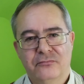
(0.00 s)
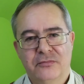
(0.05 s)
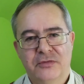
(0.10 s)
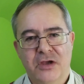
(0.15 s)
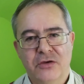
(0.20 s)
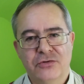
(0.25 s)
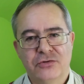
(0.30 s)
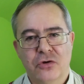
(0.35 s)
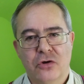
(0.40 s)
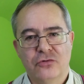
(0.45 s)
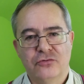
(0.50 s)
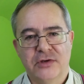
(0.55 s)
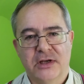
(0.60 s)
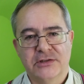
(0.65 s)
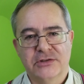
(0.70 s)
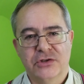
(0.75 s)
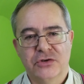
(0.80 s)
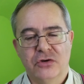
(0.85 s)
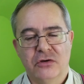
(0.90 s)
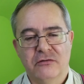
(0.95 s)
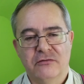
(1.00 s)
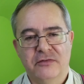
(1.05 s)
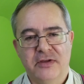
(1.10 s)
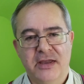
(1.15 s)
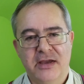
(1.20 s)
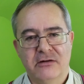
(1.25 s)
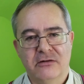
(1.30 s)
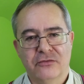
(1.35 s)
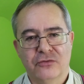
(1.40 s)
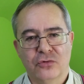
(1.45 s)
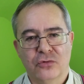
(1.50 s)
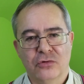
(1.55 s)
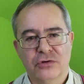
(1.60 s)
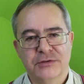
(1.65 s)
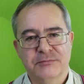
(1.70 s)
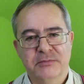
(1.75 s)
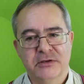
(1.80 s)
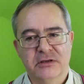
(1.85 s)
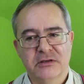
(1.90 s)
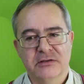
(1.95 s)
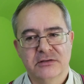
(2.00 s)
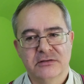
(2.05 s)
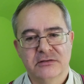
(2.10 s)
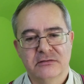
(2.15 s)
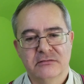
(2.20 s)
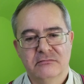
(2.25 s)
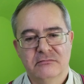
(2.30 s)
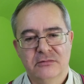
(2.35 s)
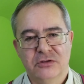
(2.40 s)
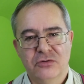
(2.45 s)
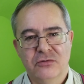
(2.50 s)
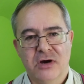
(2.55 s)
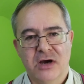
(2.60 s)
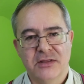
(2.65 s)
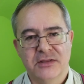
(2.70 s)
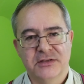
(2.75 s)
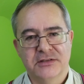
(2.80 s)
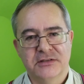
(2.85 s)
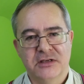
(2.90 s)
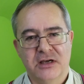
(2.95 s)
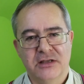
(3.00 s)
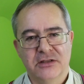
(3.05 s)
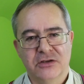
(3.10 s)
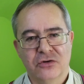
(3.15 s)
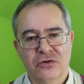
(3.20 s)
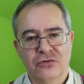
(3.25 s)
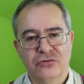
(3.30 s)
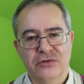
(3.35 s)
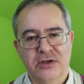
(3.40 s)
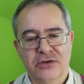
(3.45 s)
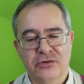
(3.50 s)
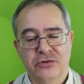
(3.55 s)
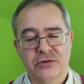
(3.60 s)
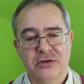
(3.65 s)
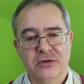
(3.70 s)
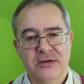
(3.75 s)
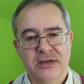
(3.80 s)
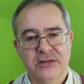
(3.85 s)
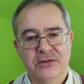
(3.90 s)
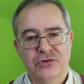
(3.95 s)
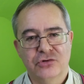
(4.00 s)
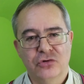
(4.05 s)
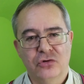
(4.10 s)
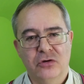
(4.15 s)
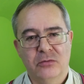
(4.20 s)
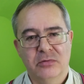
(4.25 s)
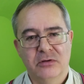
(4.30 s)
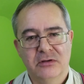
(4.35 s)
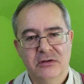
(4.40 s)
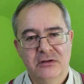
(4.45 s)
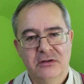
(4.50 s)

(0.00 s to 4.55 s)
Those contracts are not fair, of course, because you either sign the contract or you don't get the job.